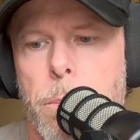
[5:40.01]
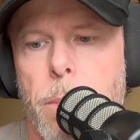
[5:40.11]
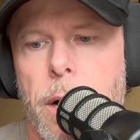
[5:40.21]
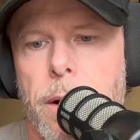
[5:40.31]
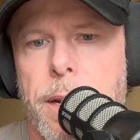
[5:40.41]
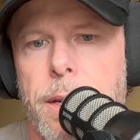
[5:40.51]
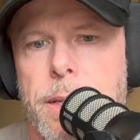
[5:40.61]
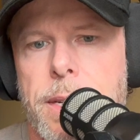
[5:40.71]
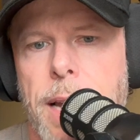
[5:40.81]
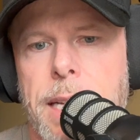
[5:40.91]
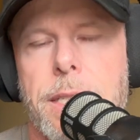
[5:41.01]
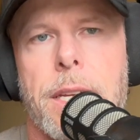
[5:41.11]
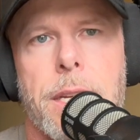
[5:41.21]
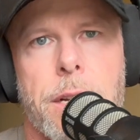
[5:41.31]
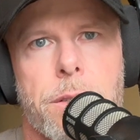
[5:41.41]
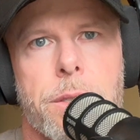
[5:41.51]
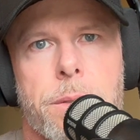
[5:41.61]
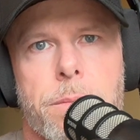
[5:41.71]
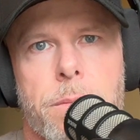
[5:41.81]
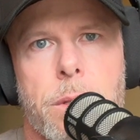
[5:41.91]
been married 19 years.